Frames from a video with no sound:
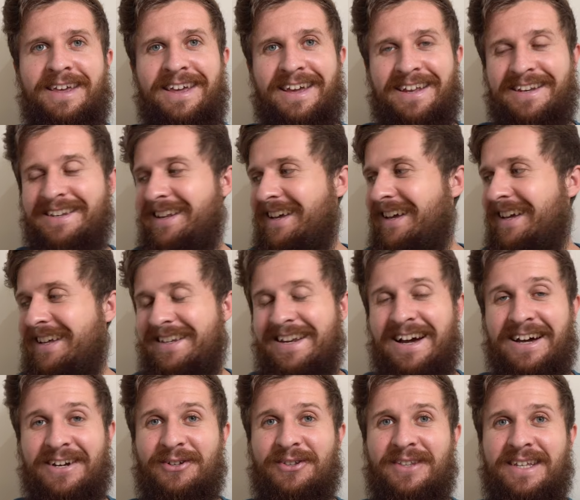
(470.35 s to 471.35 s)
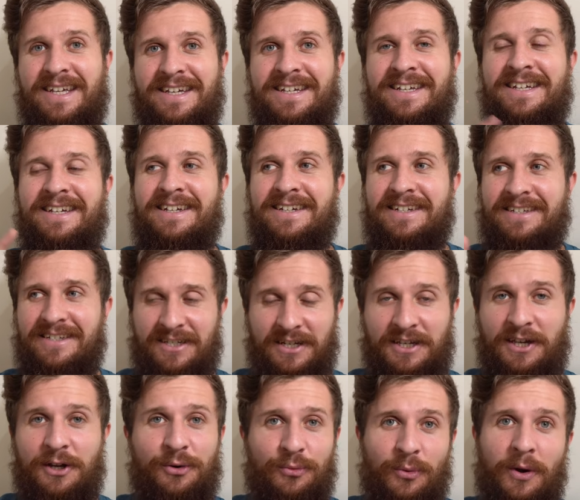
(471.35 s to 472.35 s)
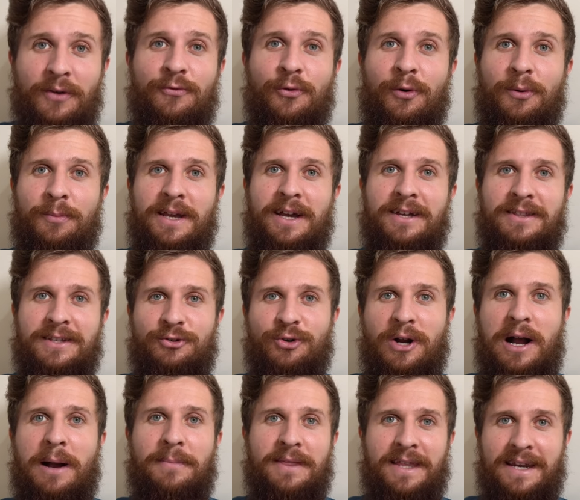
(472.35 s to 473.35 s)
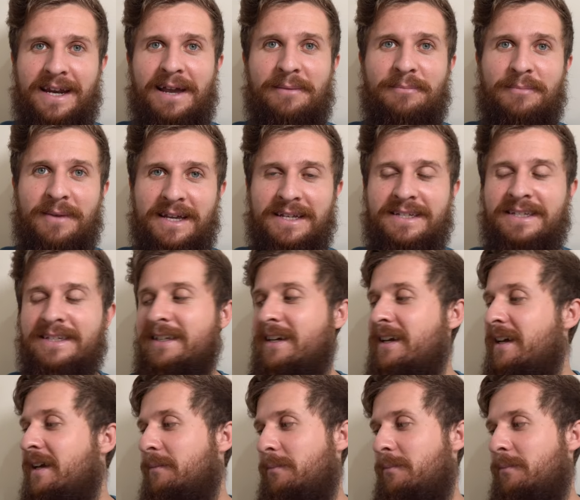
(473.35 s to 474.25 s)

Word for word: and not only secured one for me on the drop that I missed,